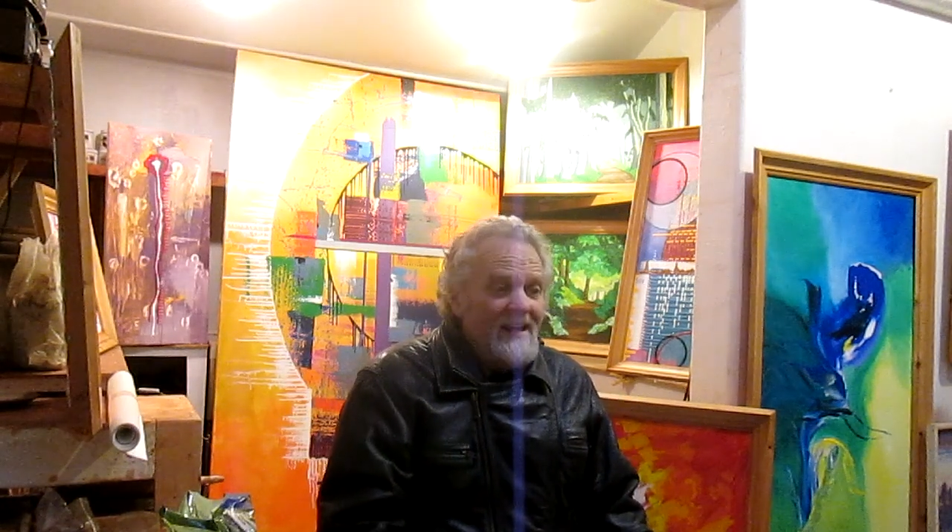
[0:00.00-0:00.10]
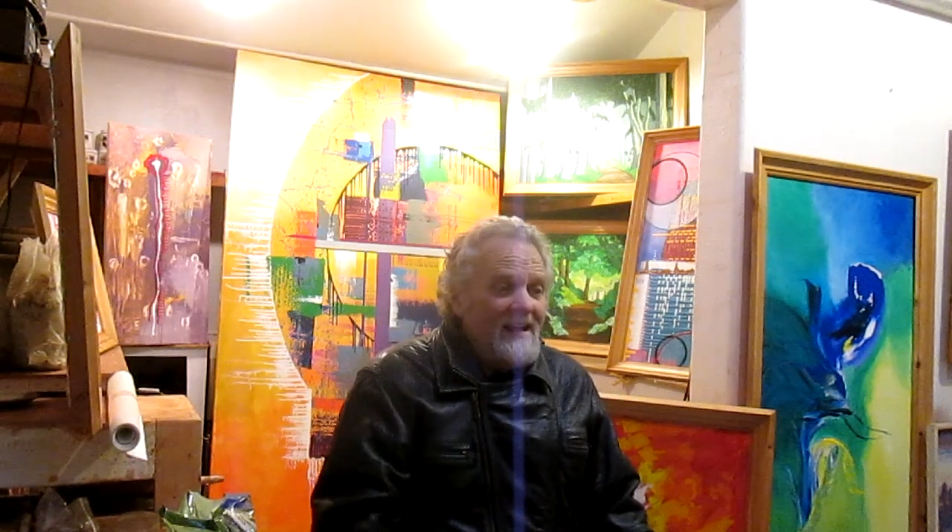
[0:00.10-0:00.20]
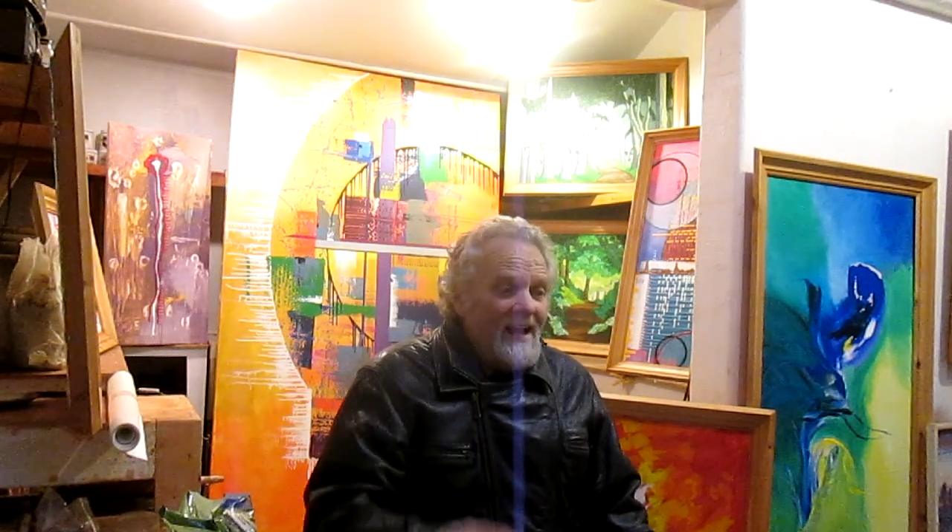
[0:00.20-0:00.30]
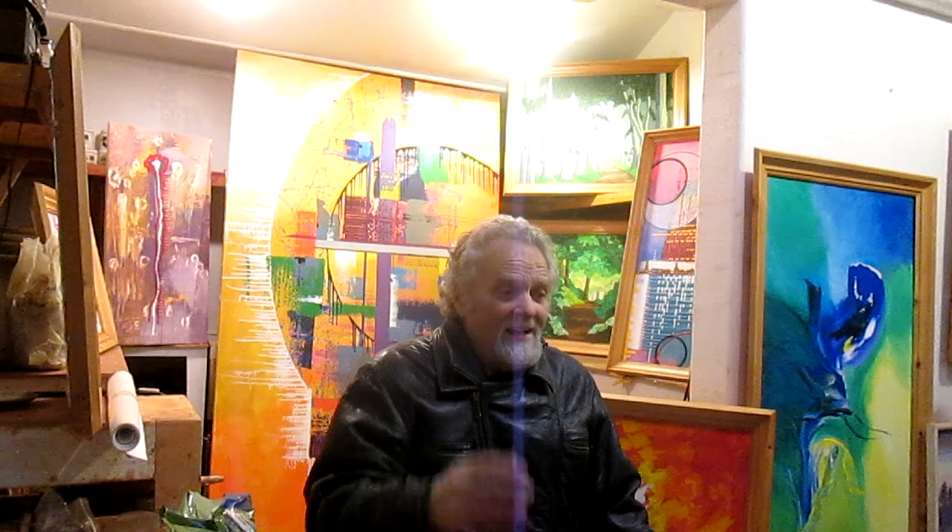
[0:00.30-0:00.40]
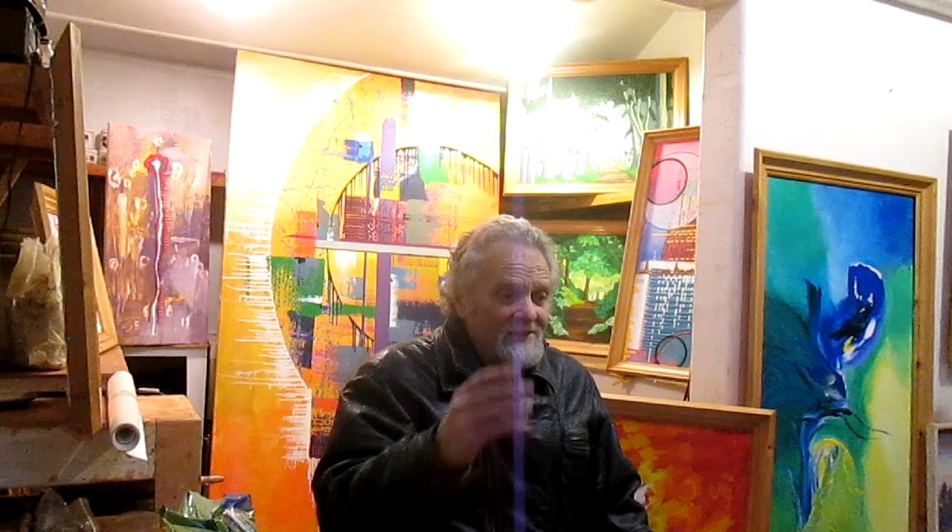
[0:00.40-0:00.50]

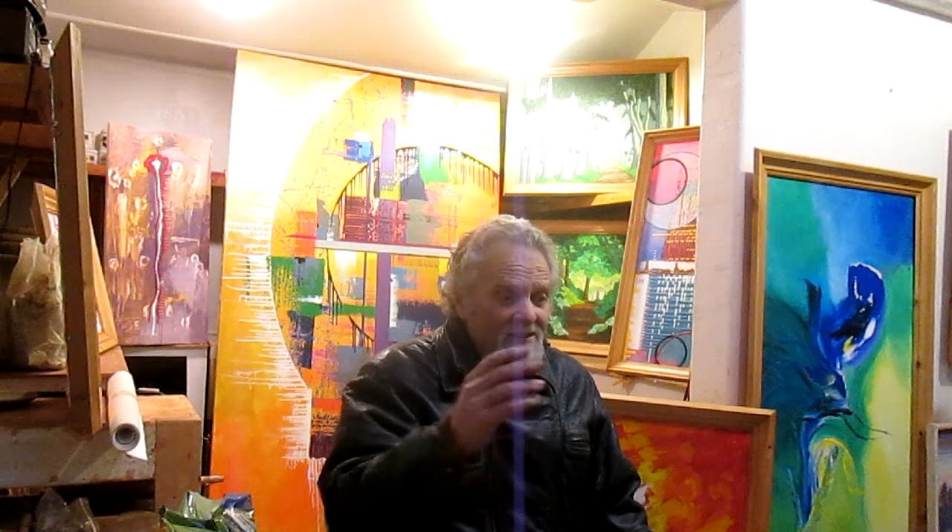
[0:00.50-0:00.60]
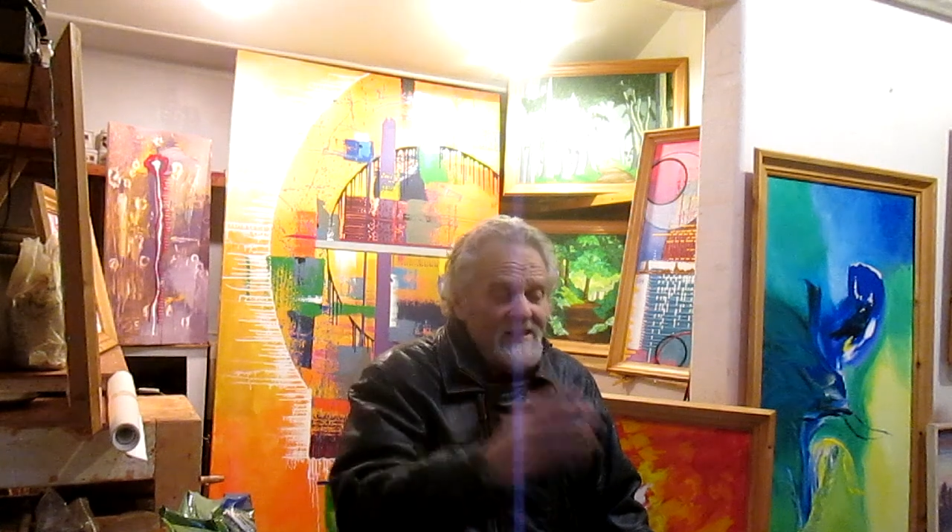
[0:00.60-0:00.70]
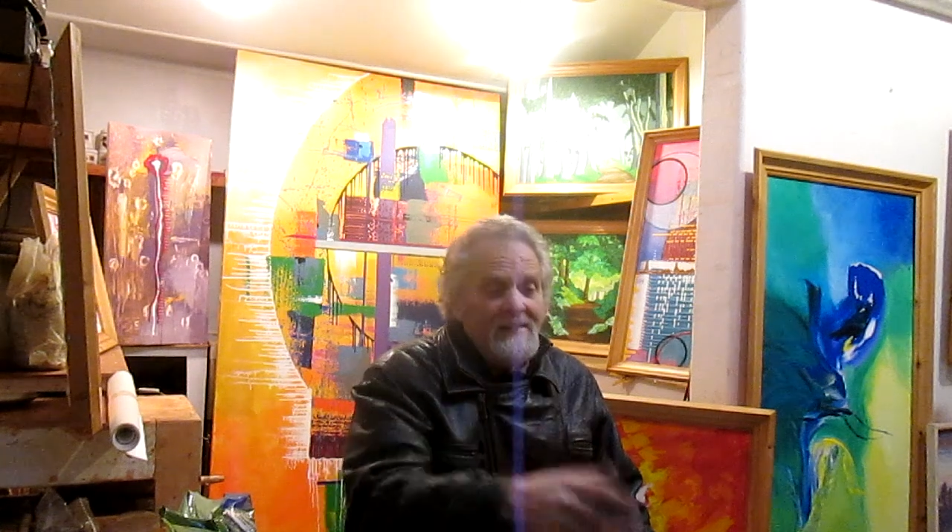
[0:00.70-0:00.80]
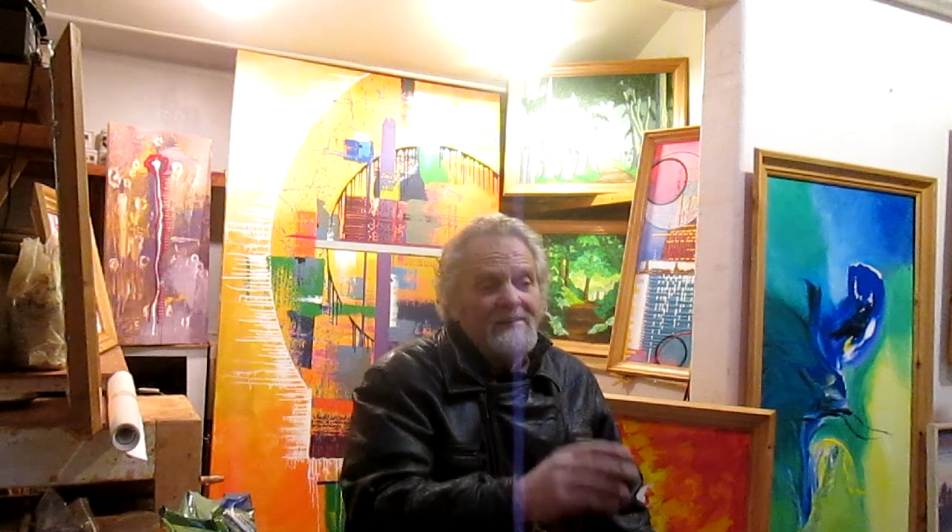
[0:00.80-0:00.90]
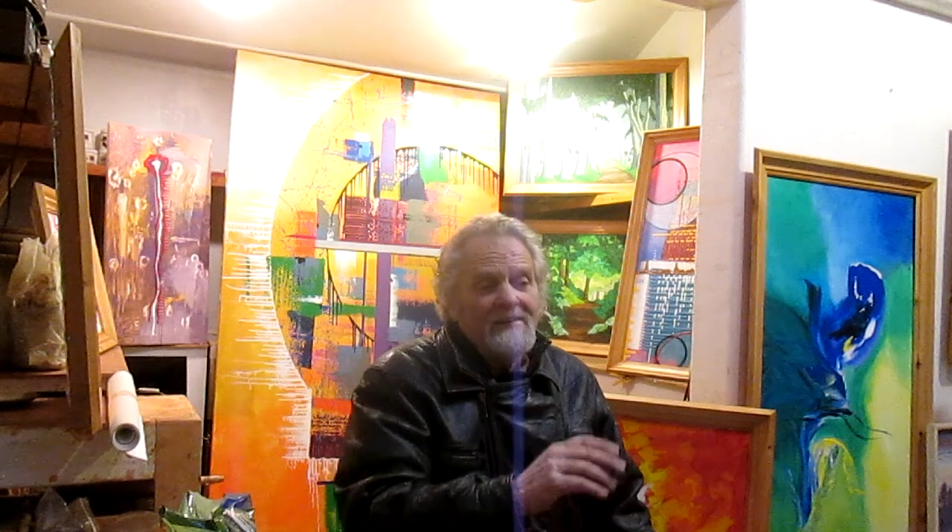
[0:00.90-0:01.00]
And
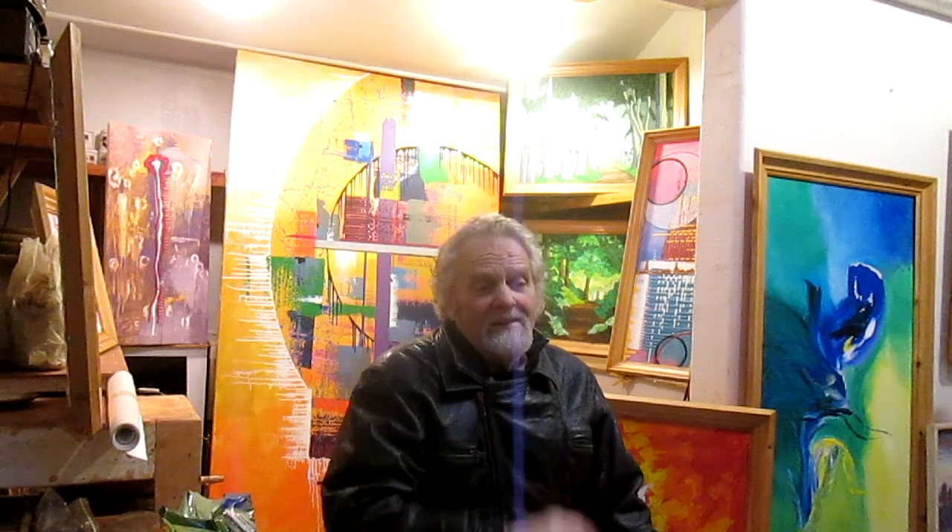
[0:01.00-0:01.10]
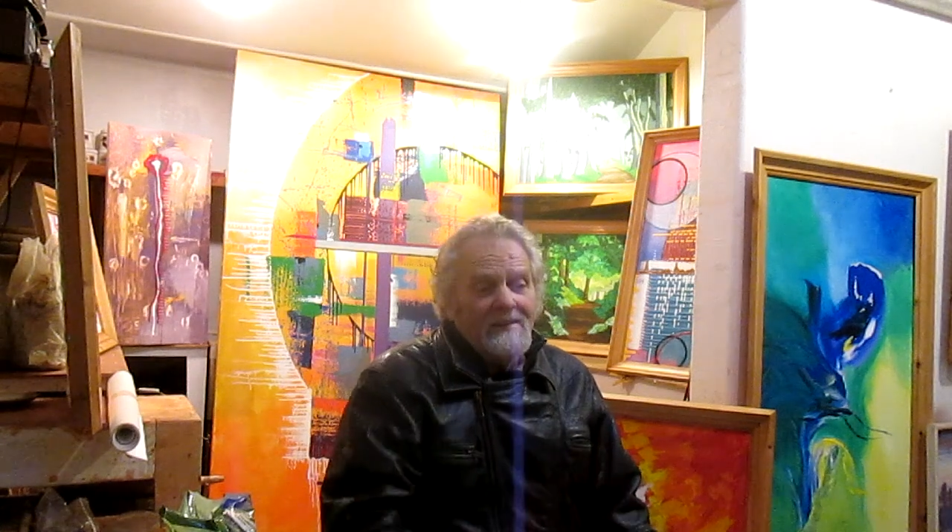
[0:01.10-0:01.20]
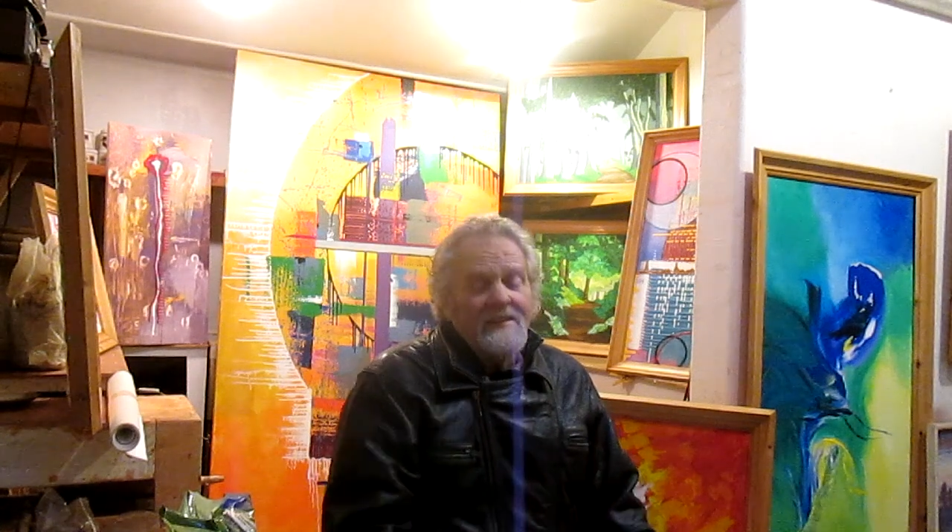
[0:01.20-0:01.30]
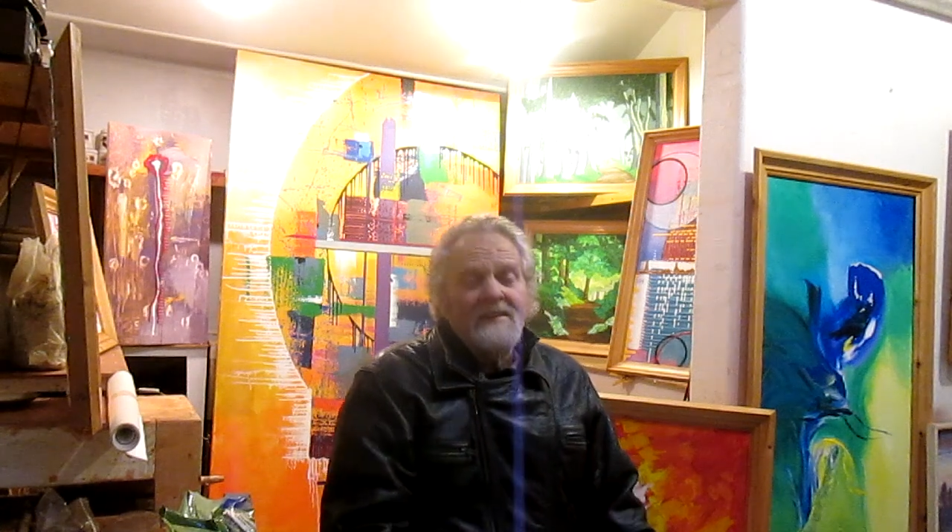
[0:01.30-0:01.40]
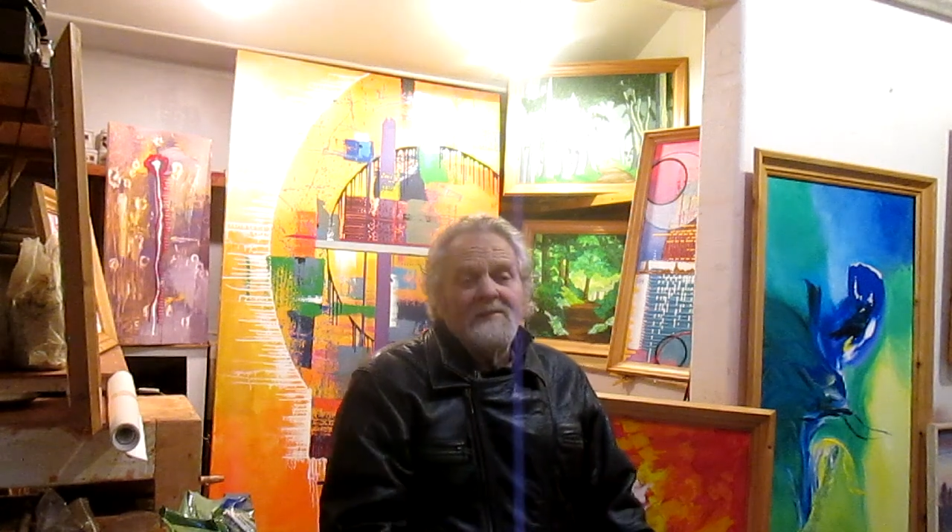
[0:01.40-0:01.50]
she
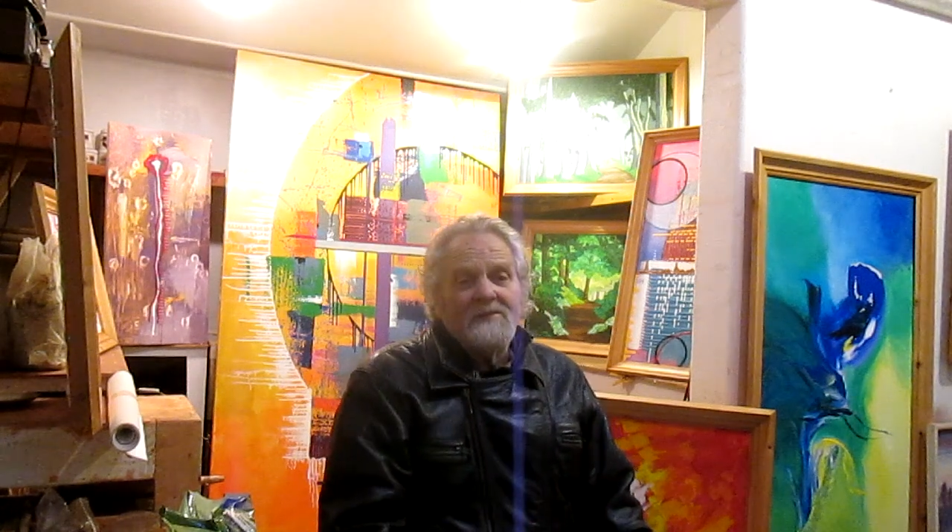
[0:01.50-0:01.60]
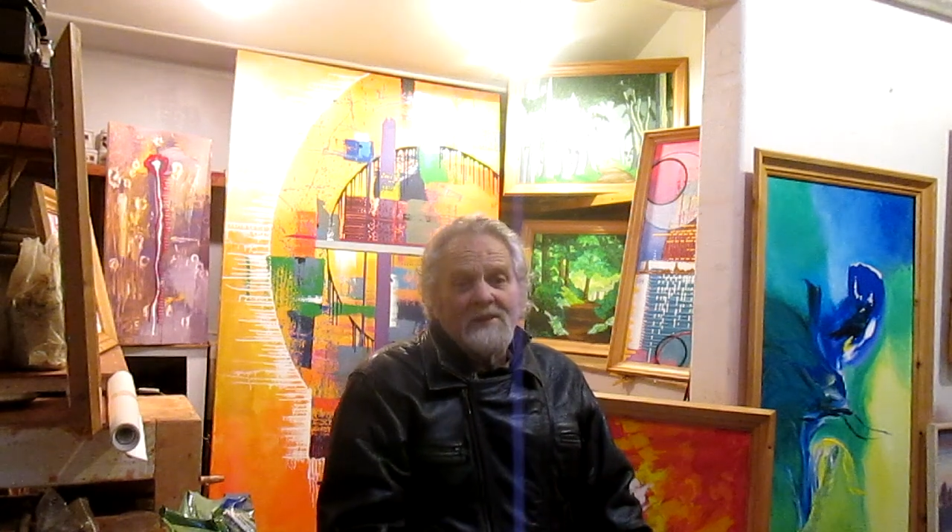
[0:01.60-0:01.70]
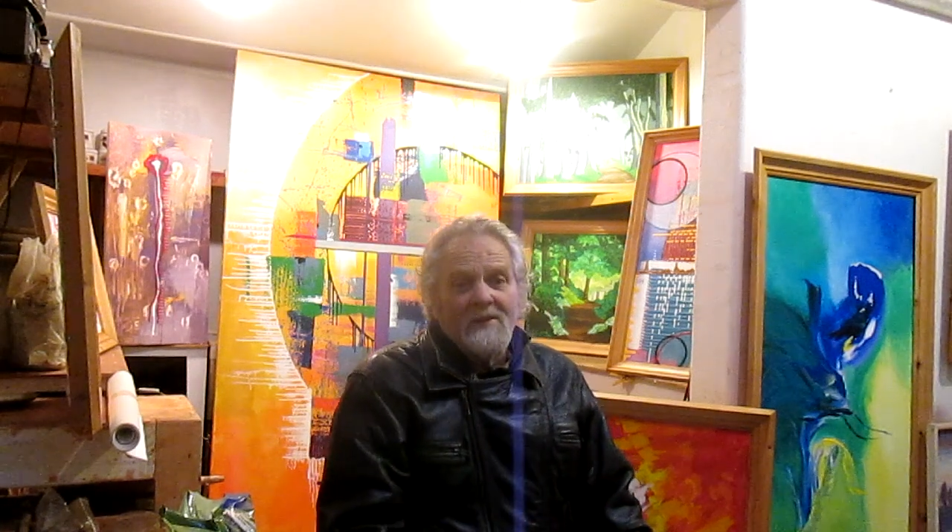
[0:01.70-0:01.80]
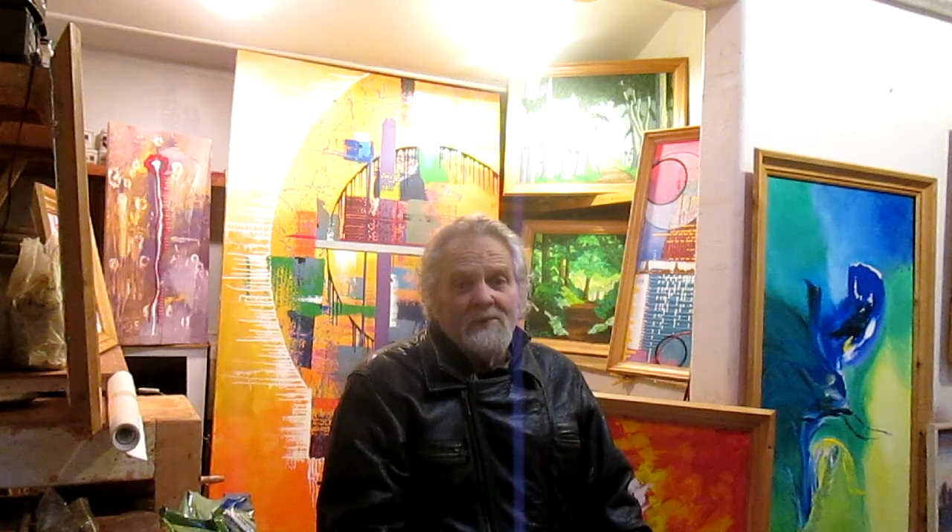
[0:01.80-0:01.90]
lives